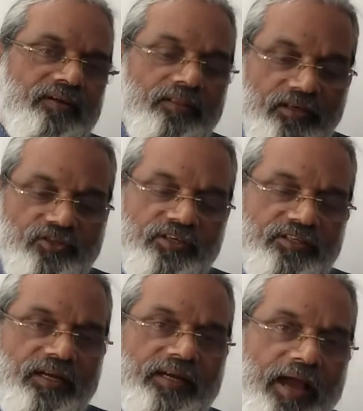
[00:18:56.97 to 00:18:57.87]
This is
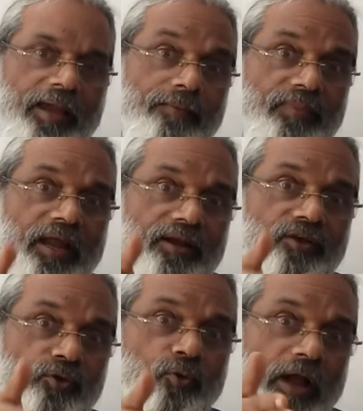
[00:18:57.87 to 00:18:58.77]
the time that
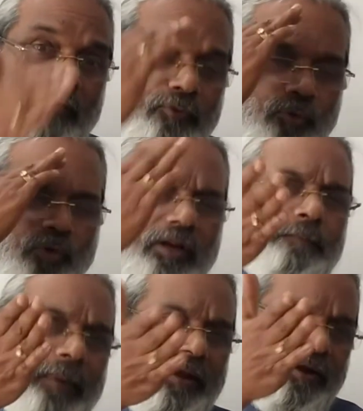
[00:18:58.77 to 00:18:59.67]
you have to
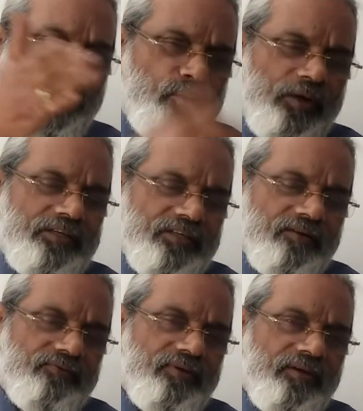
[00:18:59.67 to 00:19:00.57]
repent
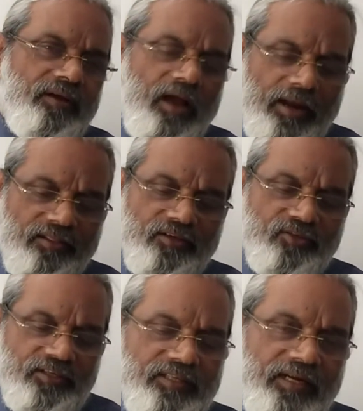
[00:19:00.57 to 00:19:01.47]
yourself and
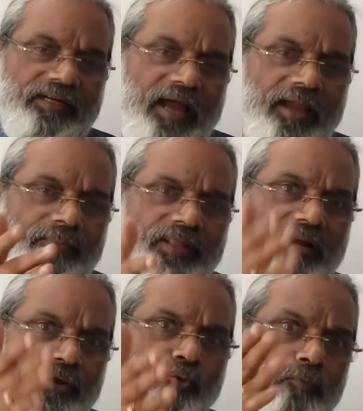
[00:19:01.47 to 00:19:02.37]
this the time
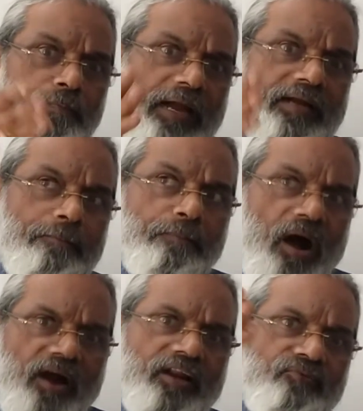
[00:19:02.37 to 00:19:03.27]
that you beg
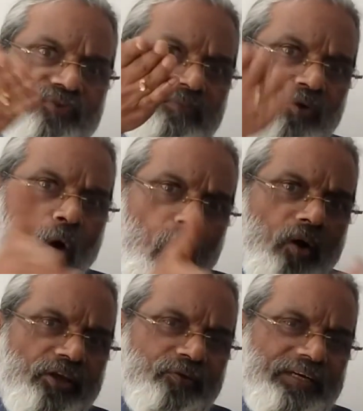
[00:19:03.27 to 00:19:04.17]
pardon from
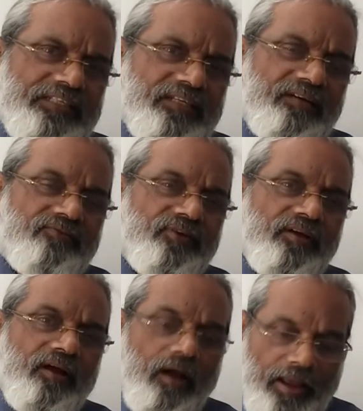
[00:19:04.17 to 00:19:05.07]
God yourself
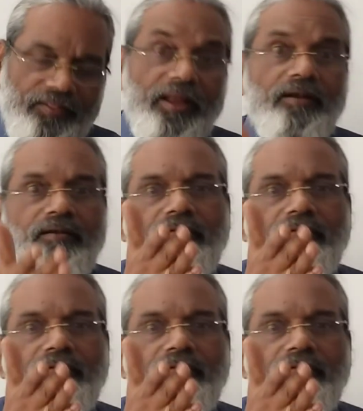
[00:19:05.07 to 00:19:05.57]
and then